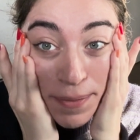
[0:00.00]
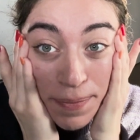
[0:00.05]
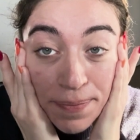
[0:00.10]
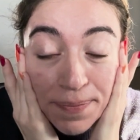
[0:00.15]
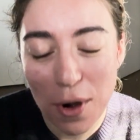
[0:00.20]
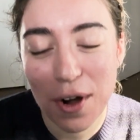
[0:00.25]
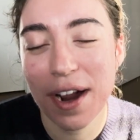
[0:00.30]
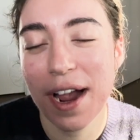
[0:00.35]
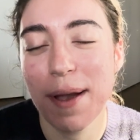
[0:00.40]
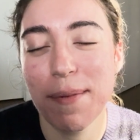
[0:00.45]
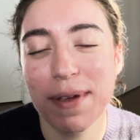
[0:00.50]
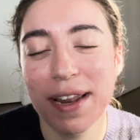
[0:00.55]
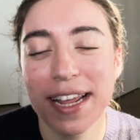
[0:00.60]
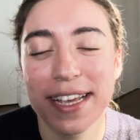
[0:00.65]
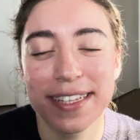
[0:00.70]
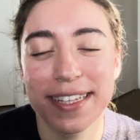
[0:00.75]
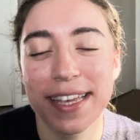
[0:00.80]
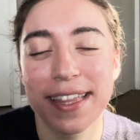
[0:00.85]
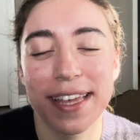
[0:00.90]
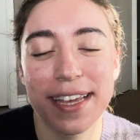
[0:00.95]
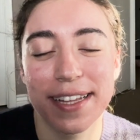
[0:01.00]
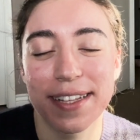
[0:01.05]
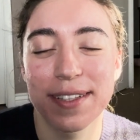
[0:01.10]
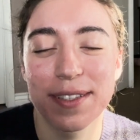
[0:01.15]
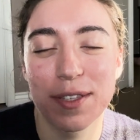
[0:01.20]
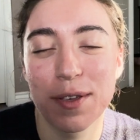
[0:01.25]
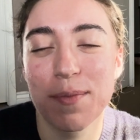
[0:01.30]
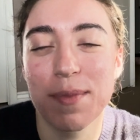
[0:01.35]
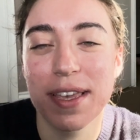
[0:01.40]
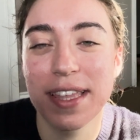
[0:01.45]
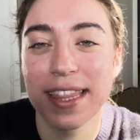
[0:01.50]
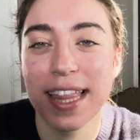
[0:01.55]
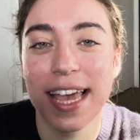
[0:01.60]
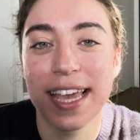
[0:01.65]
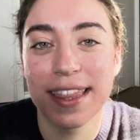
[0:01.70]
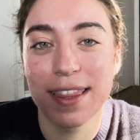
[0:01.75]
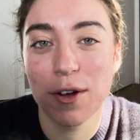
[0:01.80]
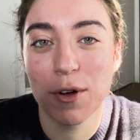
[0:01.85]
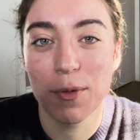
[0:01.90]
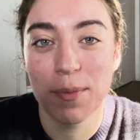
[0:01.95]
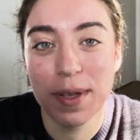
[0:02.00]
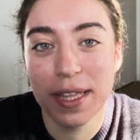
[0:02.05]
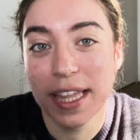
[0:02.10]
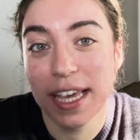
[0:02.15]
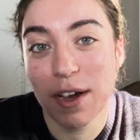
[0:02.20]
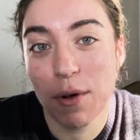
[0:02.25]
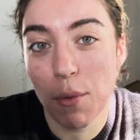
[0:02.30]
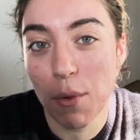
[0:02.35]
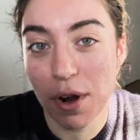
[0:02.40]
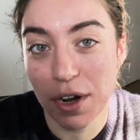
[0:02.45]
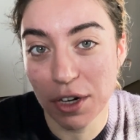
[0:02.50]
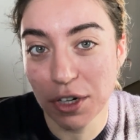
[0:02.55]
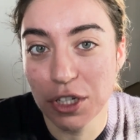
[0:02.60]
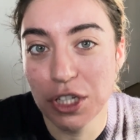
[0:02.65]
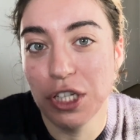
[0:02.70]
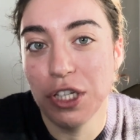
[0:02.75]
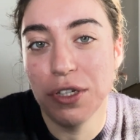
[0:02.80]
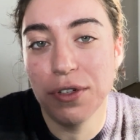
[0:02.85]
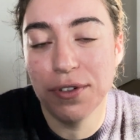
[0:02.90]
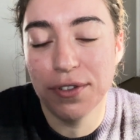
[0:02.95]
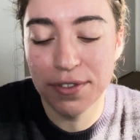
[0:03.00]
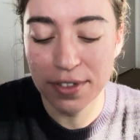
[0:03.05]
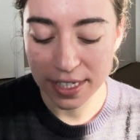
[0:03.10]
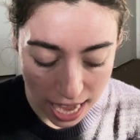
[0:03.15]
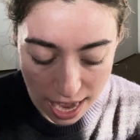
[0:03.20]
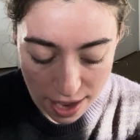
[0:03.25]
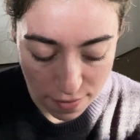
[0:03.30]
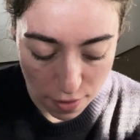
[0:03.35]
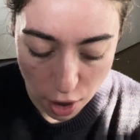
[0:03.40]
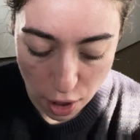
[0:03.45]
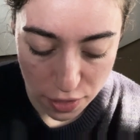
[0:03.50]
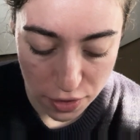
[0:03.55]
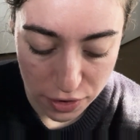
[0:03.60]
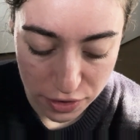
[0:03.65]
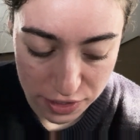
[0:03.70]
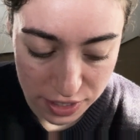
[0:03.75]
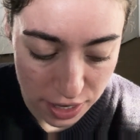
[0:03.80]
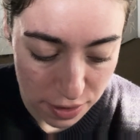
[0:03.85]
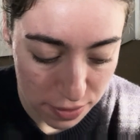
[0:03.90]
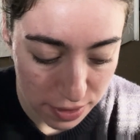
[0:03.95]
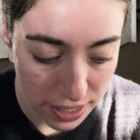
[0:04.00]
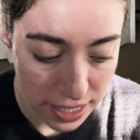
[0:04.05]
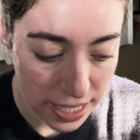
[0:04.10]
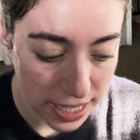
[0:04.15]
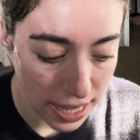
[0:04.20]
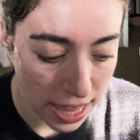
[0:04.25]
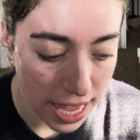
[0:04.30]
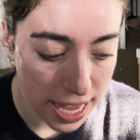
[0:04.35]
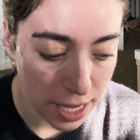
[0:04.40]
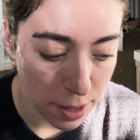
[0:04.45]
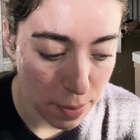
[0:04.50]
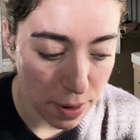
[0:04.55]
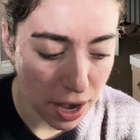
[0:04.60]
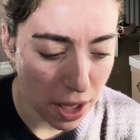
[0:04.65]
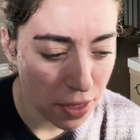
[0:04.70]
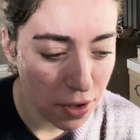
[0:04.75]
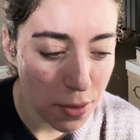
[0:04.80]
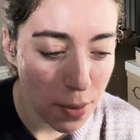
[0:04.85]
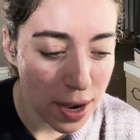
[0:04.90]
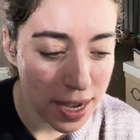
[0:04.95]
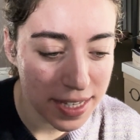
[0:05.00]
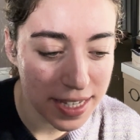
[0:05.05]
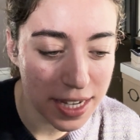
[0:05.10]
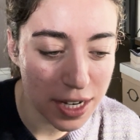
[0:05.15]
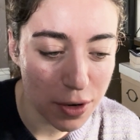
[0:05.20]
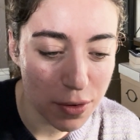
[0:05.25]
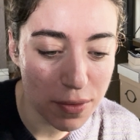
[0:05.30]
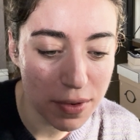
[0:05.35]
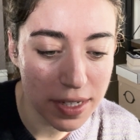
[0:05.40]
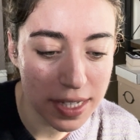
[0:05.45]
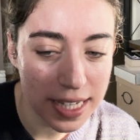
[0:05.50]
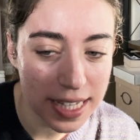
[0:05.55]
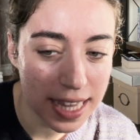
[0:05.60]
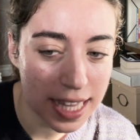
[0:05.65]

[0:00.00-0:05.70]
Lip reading: Or, I mean, I say that to mean there will be one or two. I have authors I really like, but otherwise I don't really